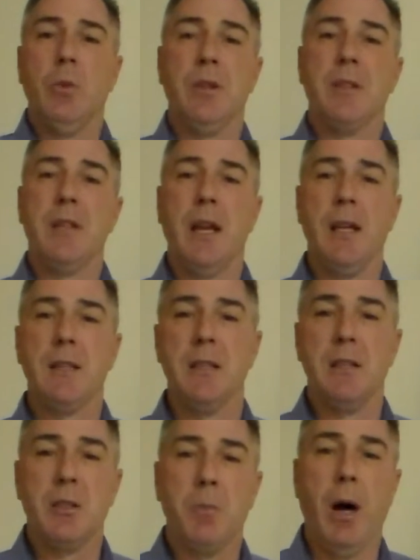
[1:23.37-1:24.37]
with his hands
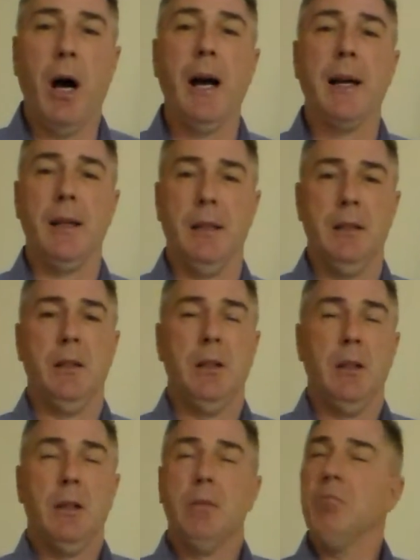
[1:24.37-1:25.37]
in his pocket,
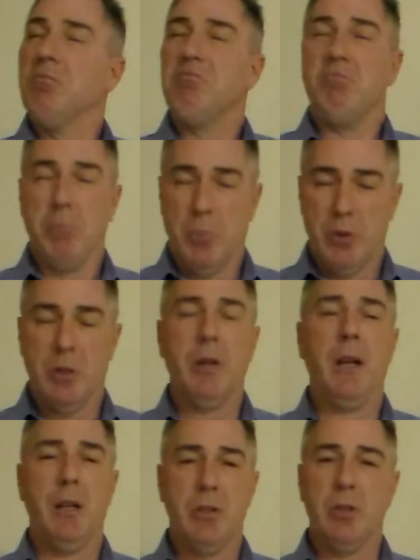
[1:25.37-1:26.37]
put
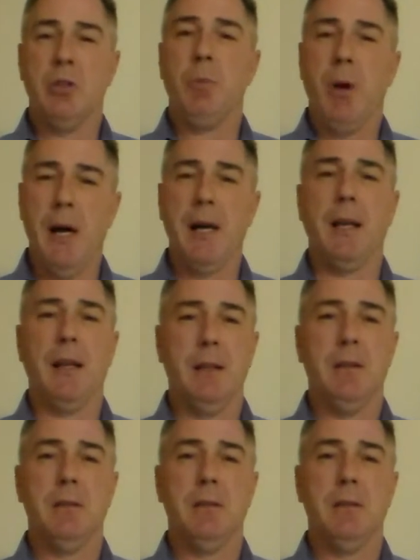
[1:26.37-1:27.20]
your hands in your pocket.